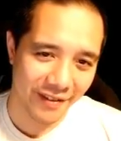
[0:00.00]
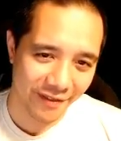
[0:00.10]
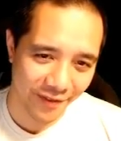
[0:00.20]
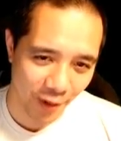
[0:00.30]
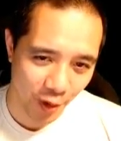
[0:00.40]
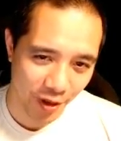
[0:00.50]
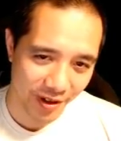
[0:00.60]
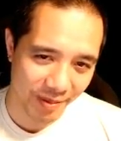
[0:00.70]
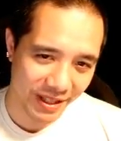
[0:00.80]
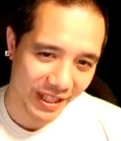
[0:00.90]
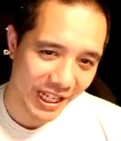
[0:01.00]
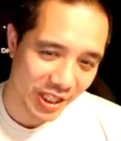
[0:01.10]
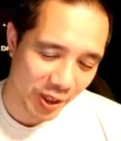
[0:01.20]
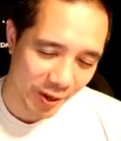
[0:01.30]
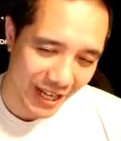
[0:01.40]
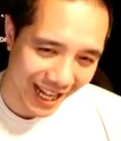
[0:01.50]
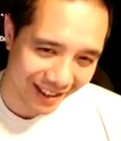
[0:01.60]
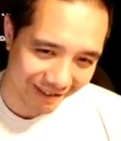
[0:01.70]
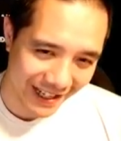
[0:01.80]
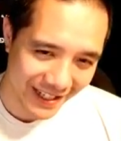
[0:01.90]
I mean, these 2 are nat
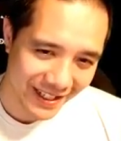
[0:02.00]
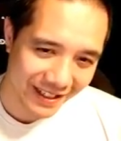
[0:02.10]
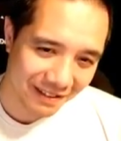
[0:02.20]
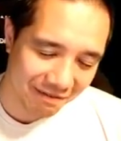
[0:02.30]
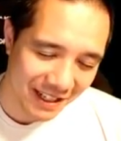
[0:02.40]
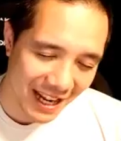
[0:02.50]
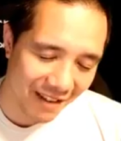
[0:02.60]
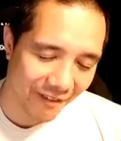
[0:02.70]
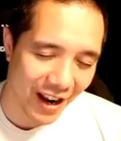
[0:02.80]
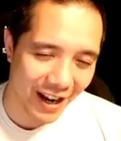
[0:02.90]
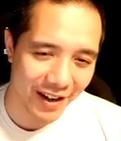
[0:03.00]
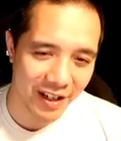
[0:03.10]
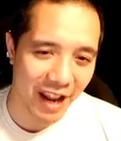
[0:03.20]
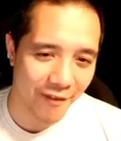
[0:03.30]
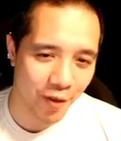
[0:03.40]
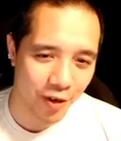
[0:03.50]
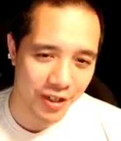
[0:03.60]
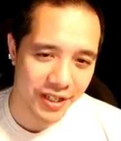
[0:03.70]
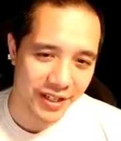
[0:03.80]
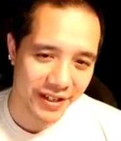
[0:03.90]
3s, 3 nat 5, and nat
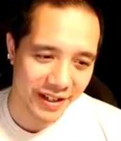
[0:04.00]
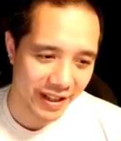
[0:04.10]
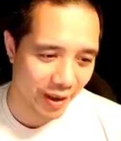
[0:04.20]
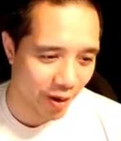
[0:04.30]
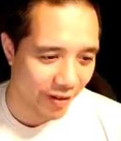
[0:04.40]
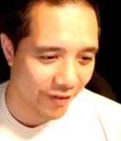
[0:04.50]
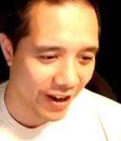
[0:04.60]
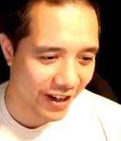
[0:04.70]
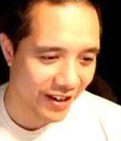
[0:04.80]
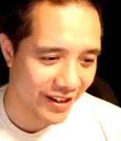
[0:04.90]
4s, and they're all fire.